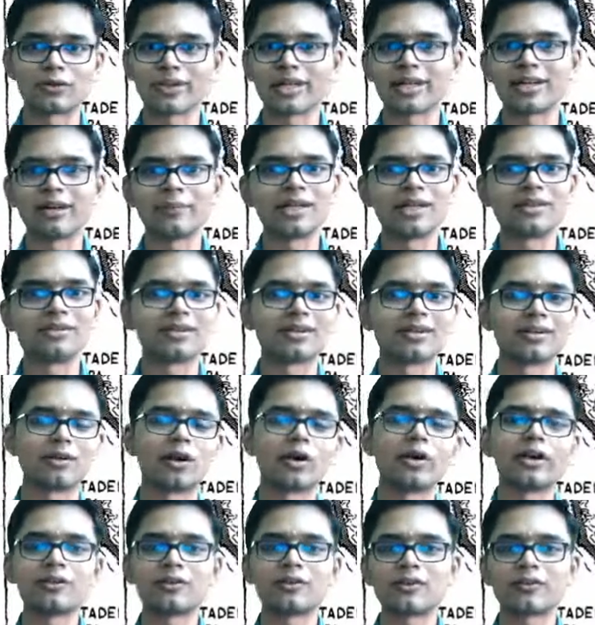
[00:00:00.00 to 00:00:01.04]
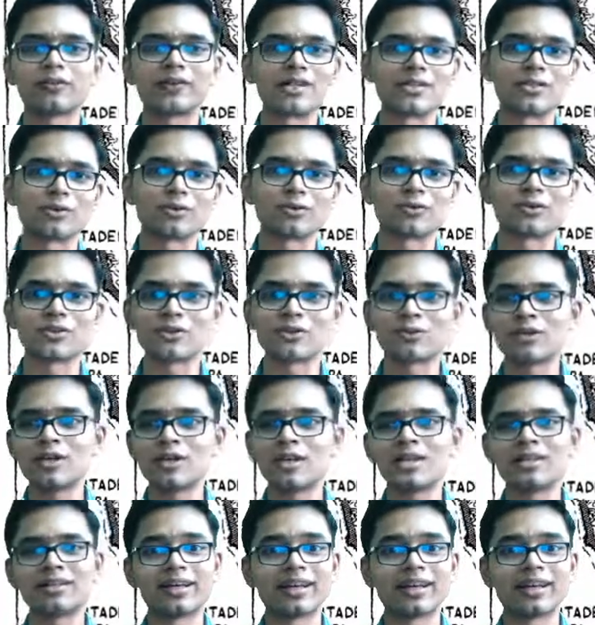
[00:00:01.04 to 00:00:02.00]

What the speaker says: Okay, I mean, a toilet of its own. So,